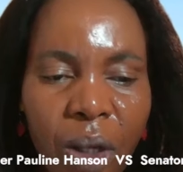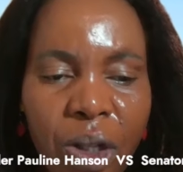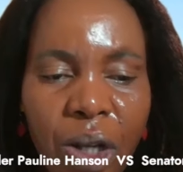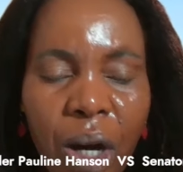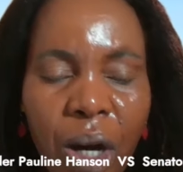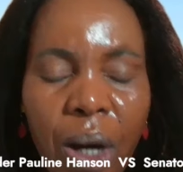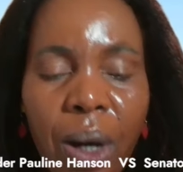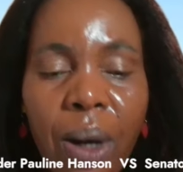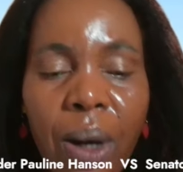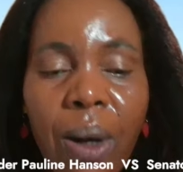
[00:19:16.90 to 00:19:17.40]

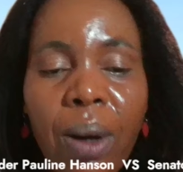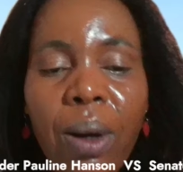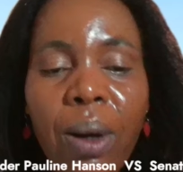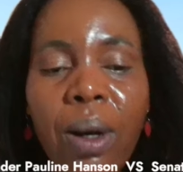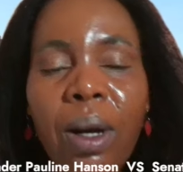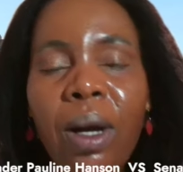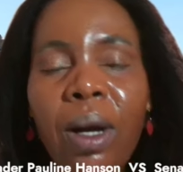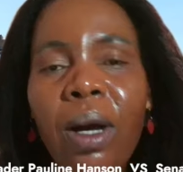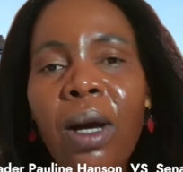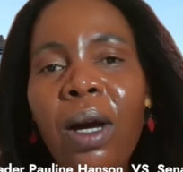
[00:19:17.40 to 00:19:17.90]
so
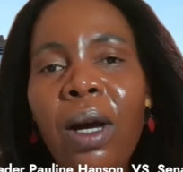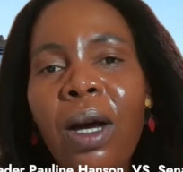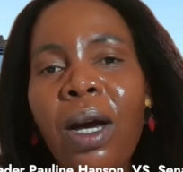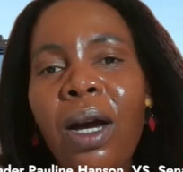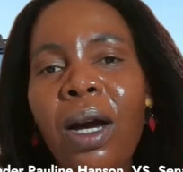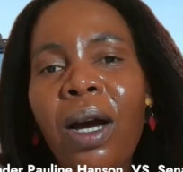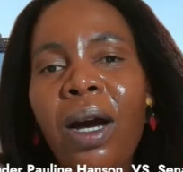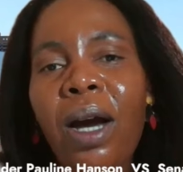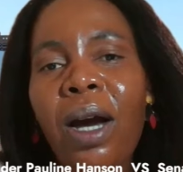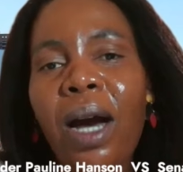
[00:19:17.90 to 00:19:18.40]

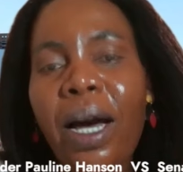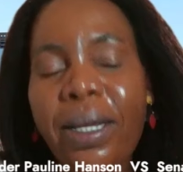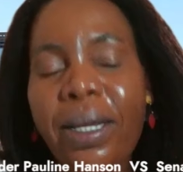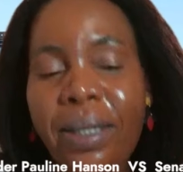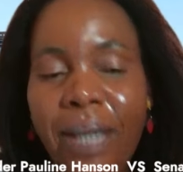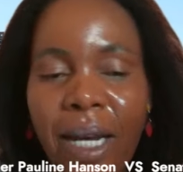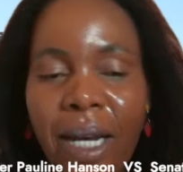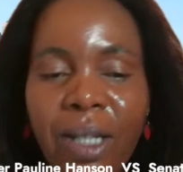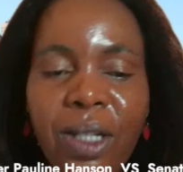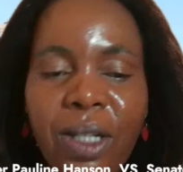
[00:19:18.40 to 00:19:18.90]
I
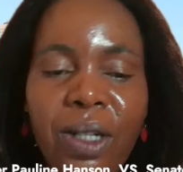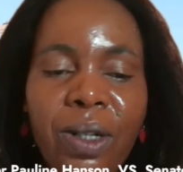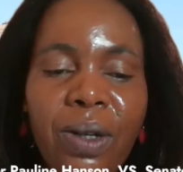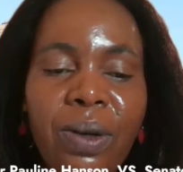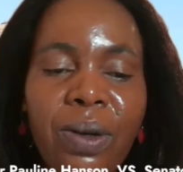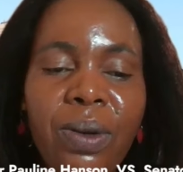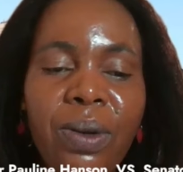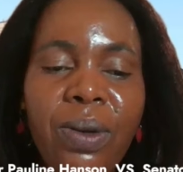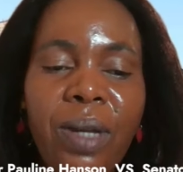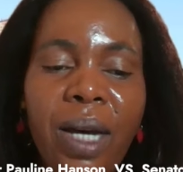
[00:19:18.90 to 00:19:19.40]
said to
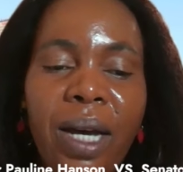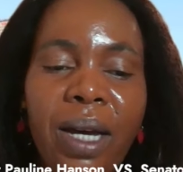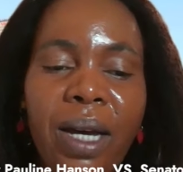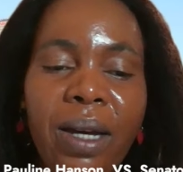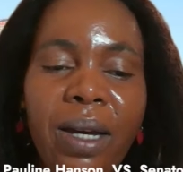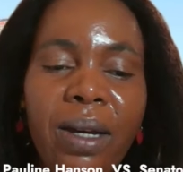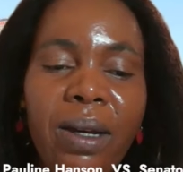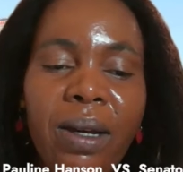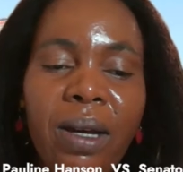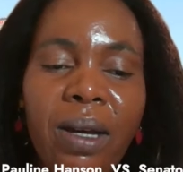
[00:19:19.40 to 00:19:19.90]
you,
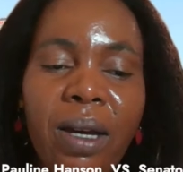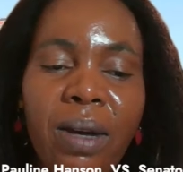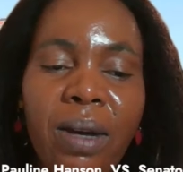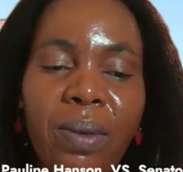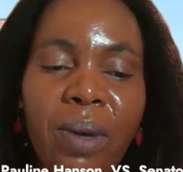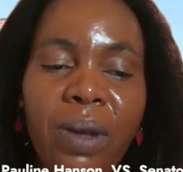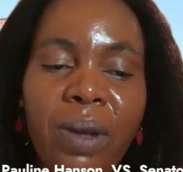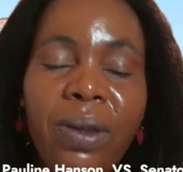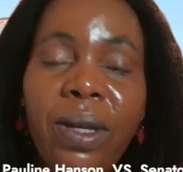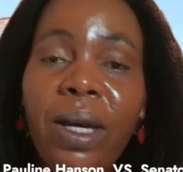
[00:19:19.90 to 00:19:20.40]
they
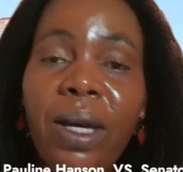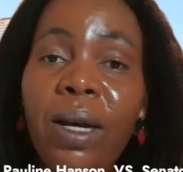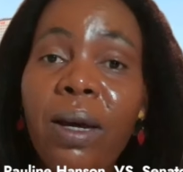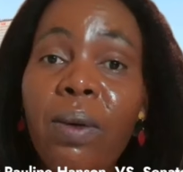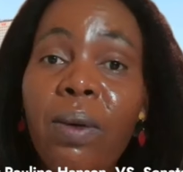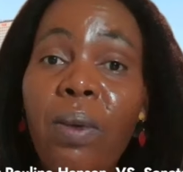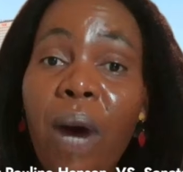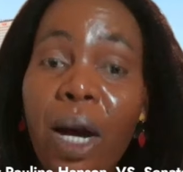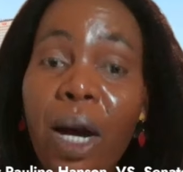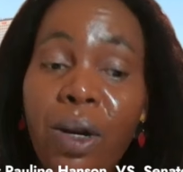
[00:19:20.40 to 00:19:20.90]
with
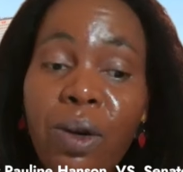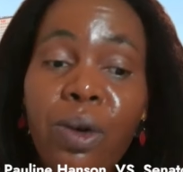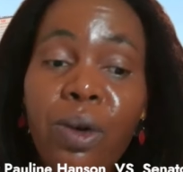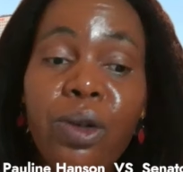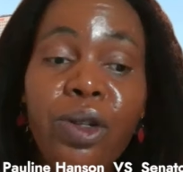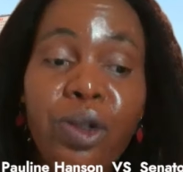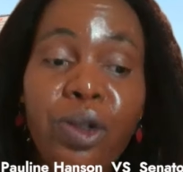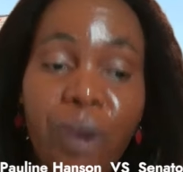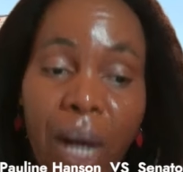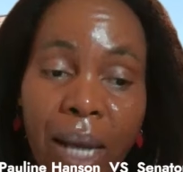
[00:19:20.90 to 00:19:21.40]
the White
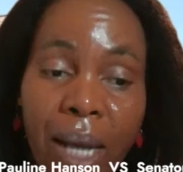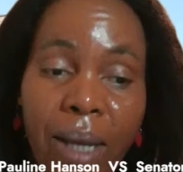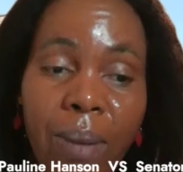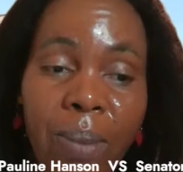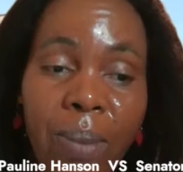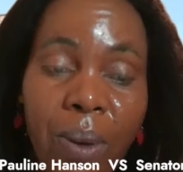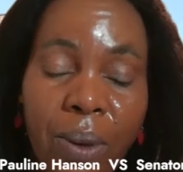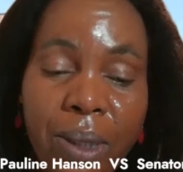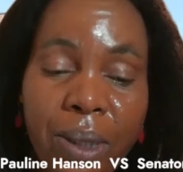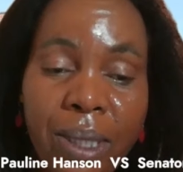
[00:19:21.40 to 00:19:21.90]

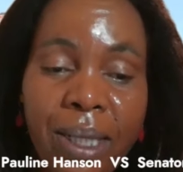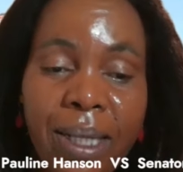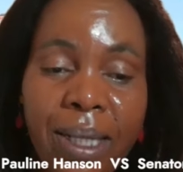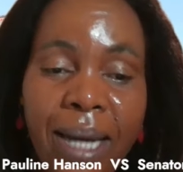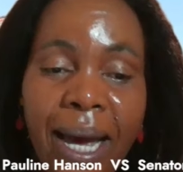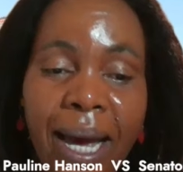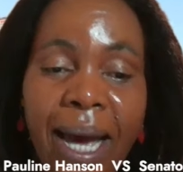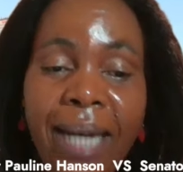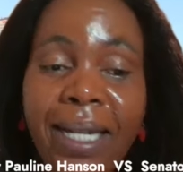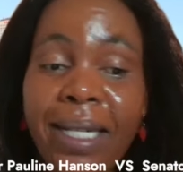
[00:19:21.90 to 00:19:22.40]
Australia policy,
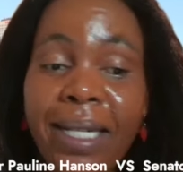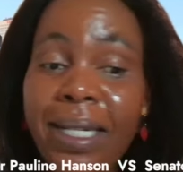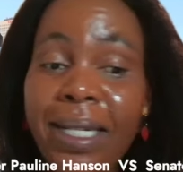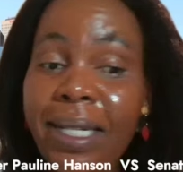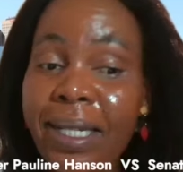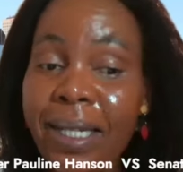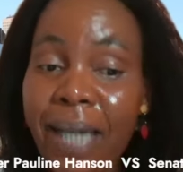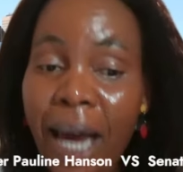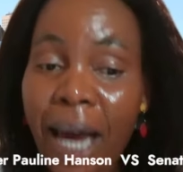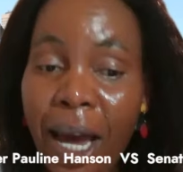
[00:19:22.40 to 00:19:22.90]
they had a
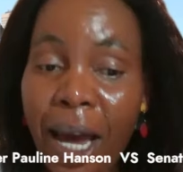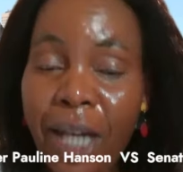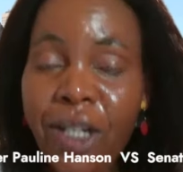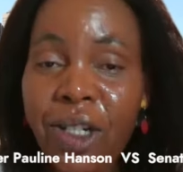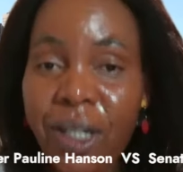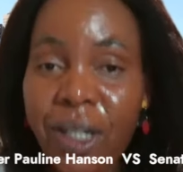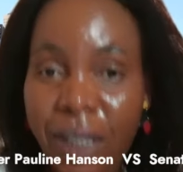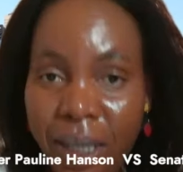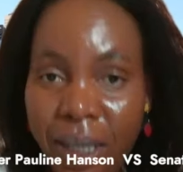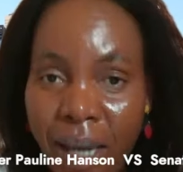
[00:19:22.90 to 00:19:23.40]

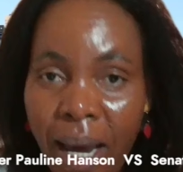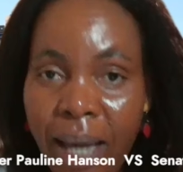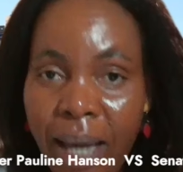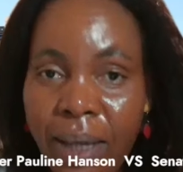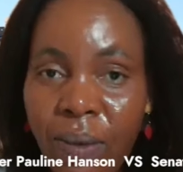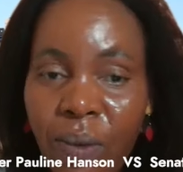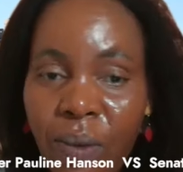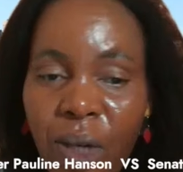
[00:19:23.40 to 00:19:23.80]
dictation test.